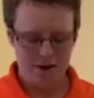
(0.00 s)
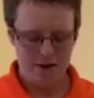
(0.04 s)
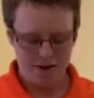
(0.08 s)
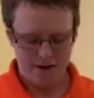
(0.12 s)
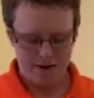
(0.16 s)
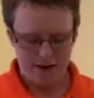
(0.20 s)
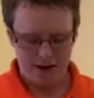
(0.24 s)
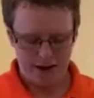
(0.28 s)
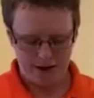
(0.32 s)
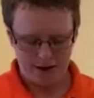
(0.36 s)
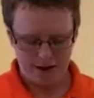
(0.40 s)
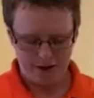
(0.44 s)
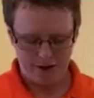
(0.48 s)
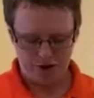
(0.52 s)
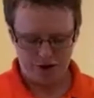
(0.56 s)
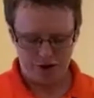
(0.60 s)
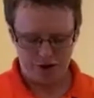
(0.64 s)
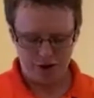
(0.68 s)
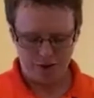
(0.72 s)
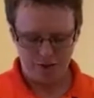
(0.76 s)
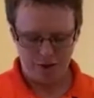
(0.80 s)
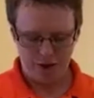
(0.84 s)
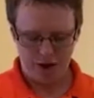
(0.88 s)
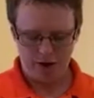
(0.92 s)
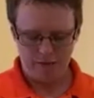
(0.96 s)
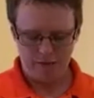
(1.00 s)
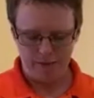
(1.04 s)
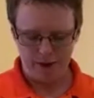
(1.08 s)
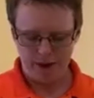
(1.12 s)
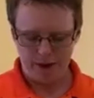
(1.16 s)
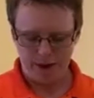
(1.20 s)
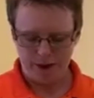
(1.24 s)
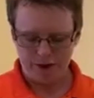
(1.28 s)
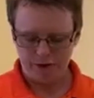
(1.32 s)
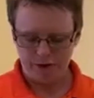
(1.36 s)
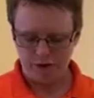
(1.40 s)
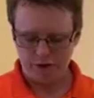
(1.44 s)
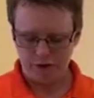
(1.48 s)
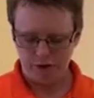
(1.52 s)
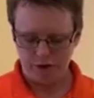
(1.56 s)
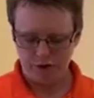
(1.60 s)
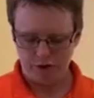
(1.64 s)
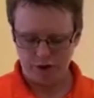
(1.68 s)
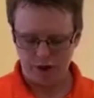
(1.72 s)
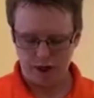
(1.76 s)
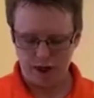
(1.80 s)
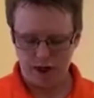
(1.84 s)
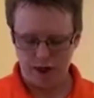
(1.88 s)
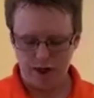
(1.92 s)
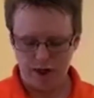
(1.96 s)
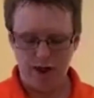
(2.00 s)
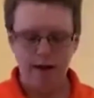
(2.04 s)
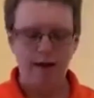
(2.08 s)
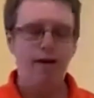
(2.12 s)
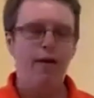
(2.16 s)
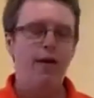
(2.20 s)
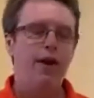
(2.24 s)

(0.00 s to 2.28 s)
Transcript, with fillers: And that'll be next Tuesday